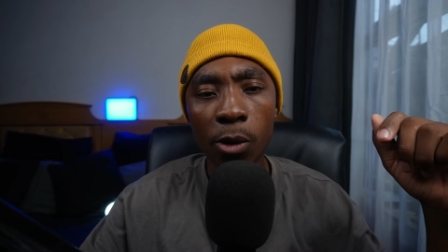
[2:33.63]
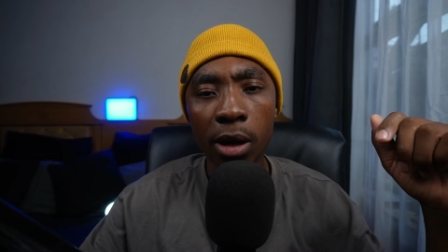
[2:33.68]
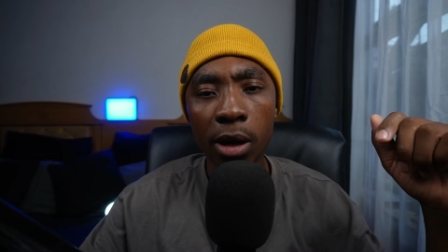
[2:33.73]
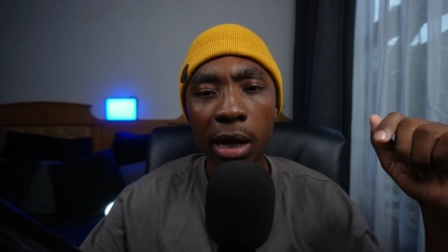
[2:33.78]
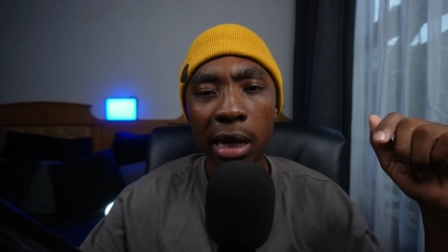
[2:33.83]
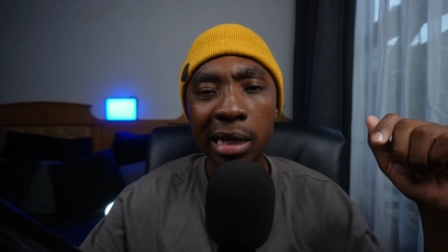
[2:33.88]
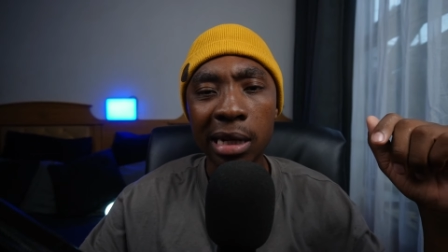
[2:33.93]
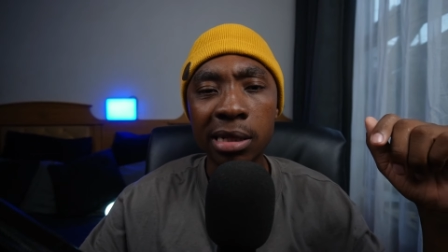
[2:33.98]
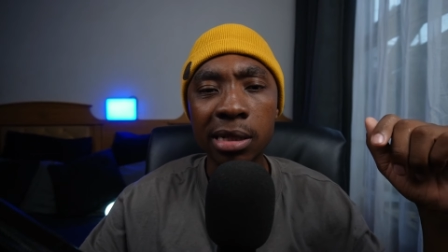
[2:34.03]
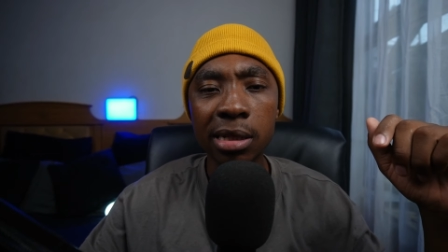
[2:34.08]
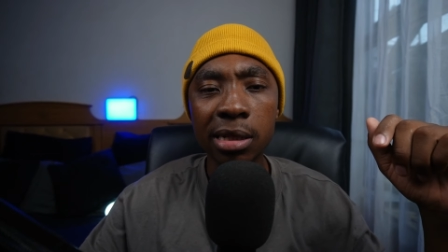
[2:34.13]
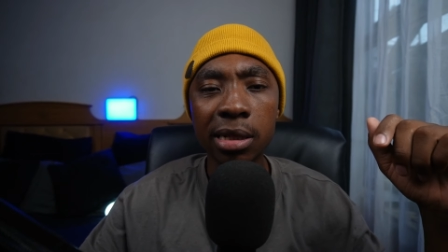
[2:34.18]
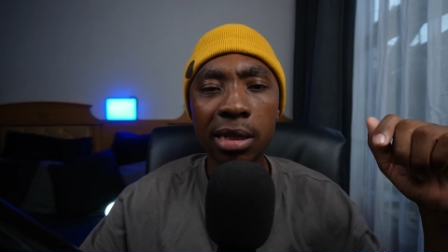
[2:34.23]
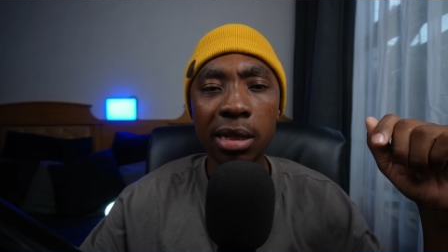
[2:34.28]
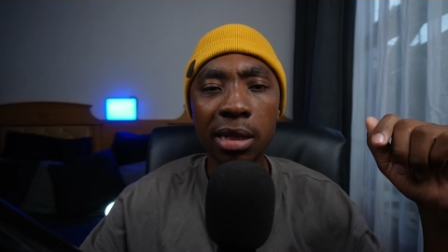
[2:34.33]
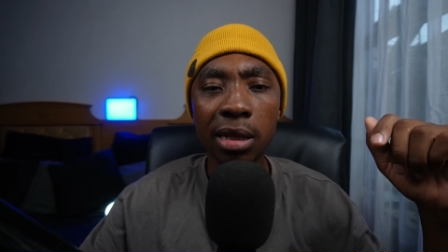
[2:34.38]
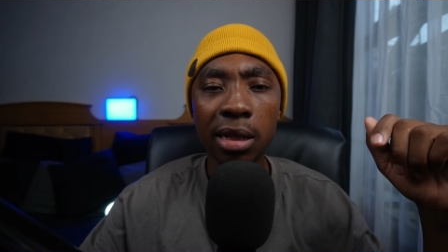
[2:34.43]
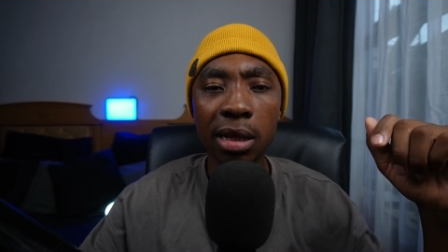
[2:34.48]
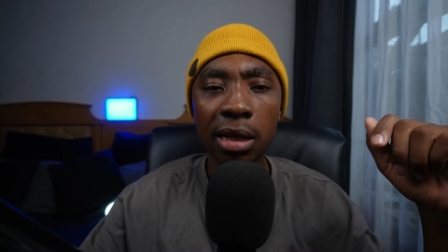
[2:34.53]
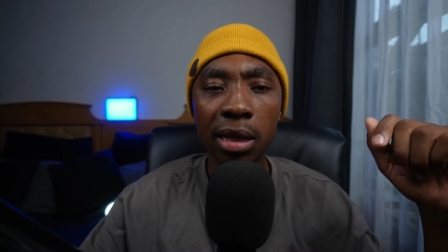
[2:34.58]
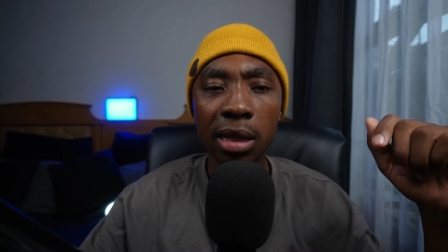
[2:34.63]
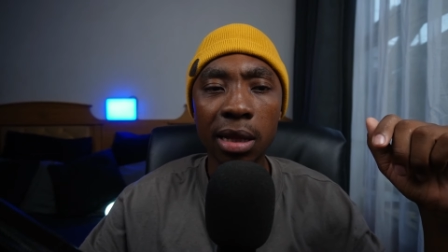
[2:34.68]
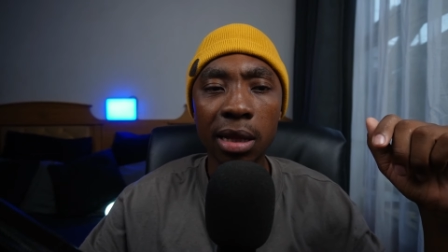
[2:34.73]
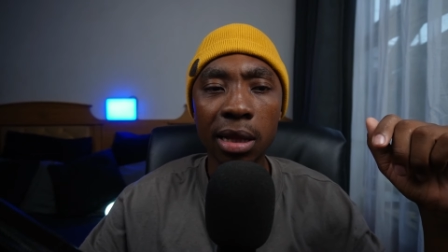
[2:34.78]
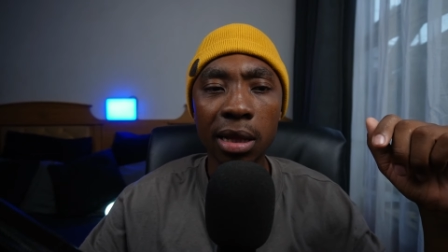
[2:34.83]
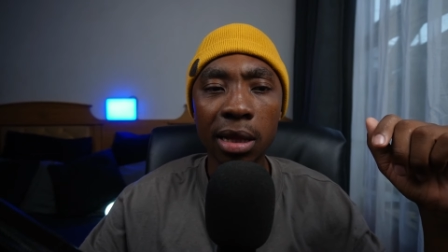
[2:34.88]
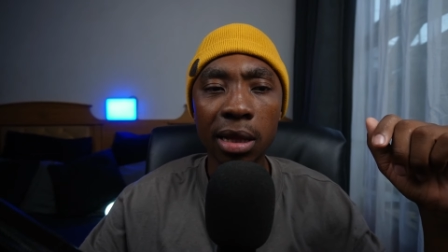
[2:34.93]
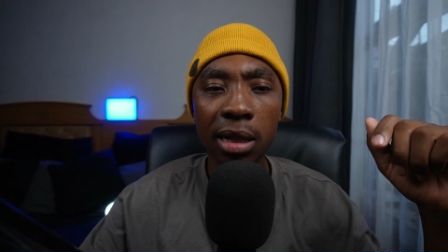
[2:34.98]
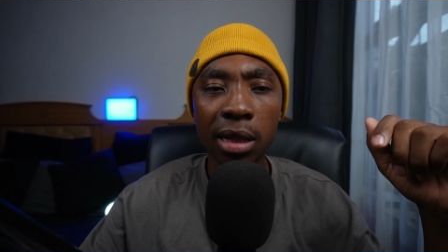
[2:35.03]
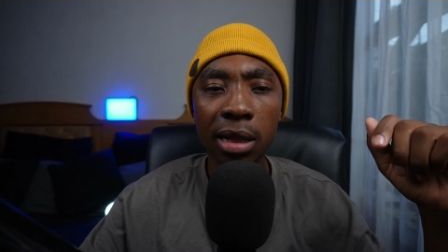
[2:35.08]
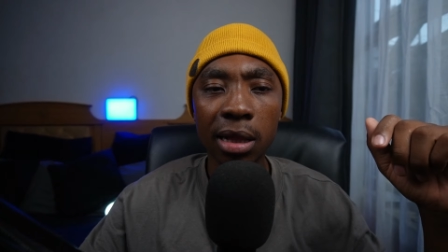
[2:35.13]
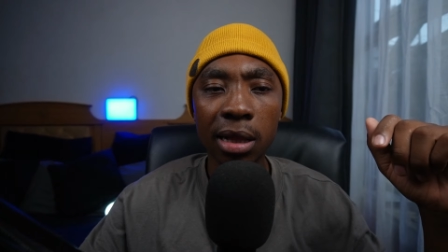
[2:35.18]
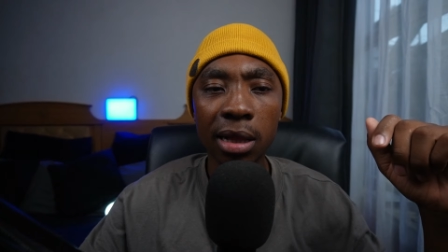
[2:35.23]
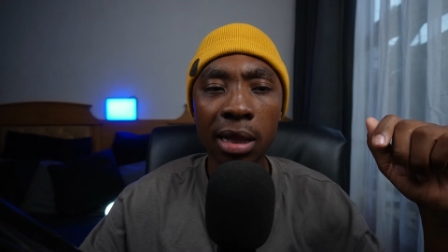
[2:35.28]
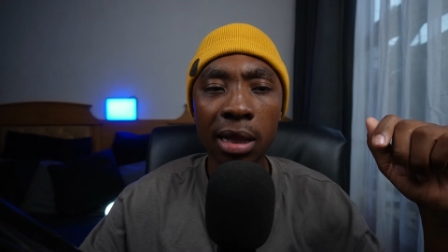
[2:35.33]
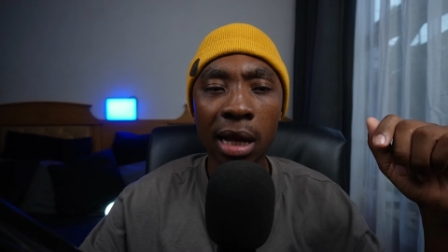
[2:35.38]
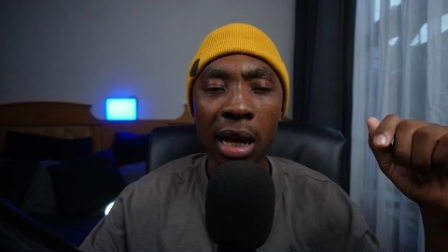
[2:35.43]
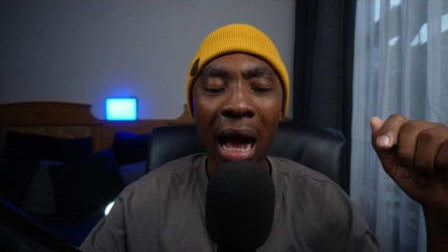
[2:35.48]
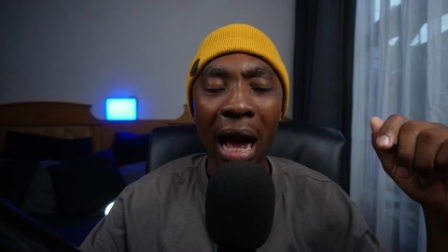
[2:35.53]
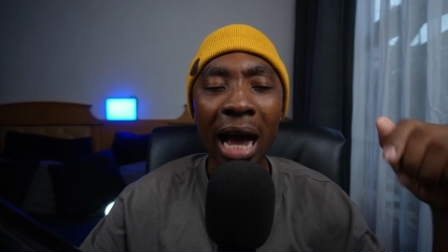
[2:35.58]
Is it
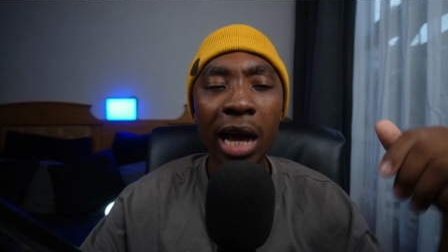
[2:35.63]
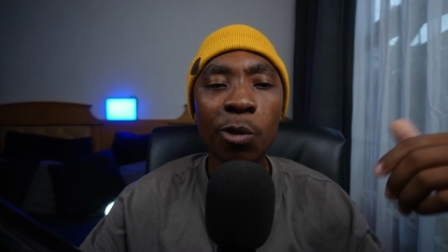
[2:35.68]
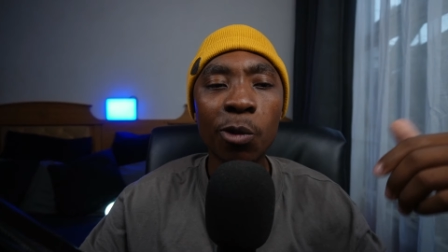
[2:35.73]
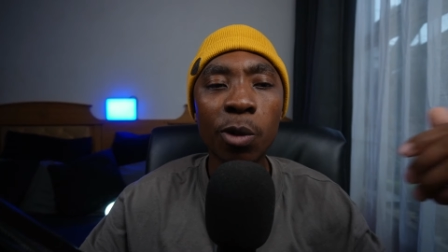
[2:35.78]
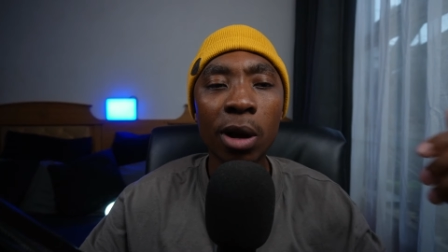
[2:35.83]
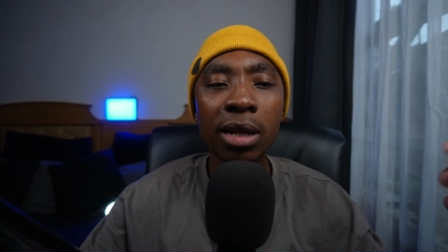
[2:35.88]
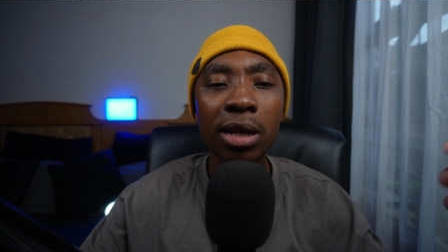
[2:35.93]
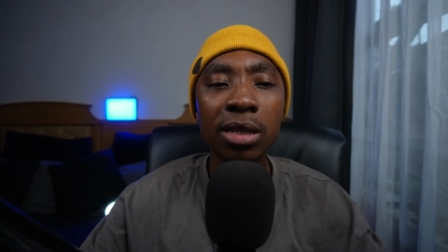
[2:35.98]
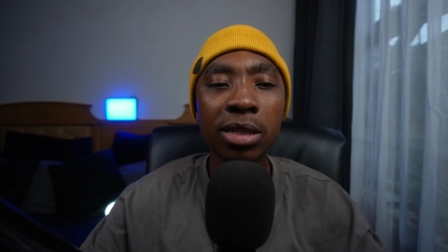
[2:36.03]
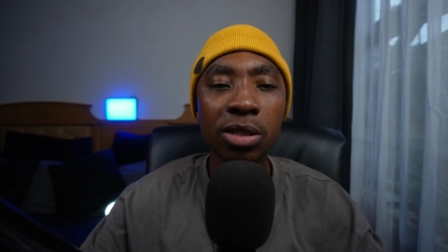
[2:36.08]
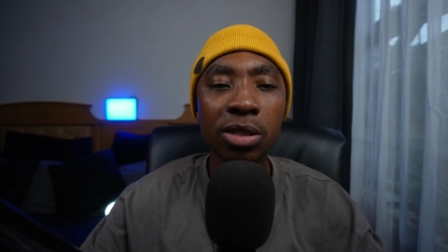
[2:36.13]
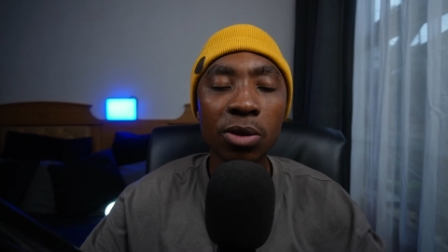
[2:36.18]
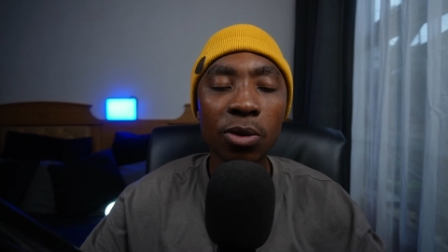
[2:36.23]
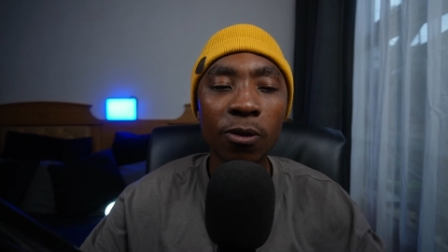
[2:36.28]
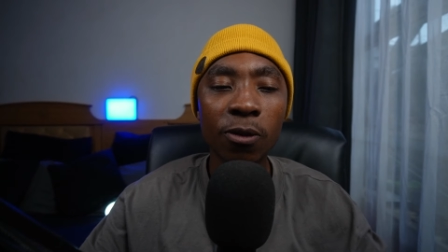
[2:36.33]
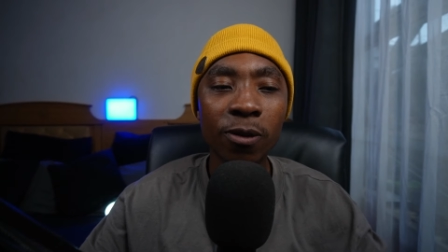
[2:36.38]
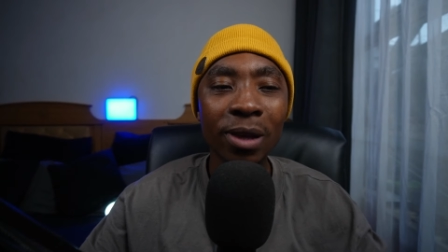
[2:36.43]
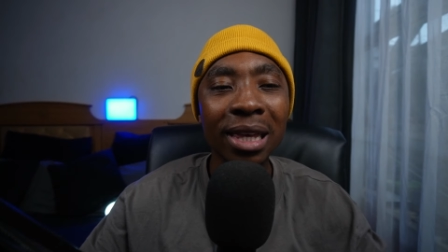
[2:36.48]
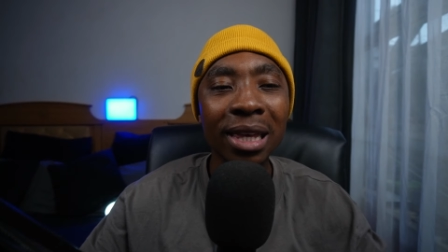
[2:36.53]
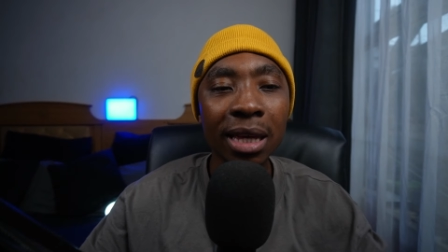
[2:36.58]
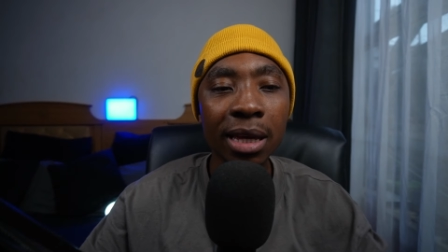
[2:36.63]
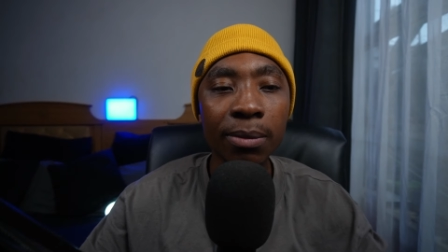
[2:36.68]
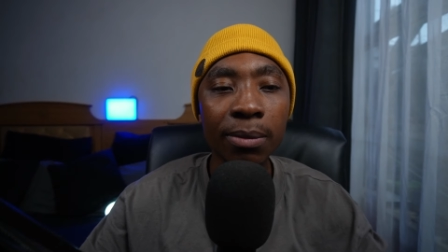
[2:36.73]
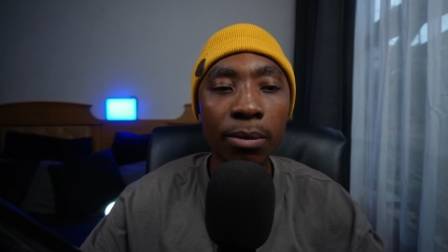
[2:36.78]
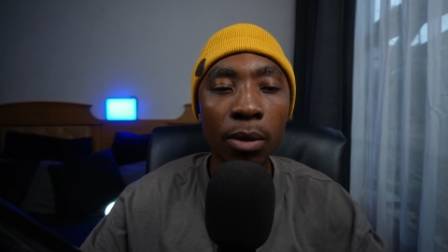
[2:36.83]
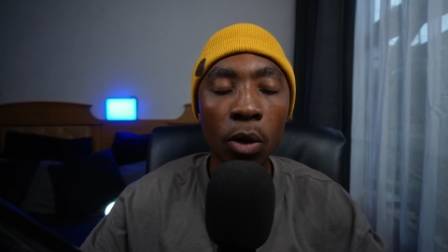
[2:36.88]
the high quality of him,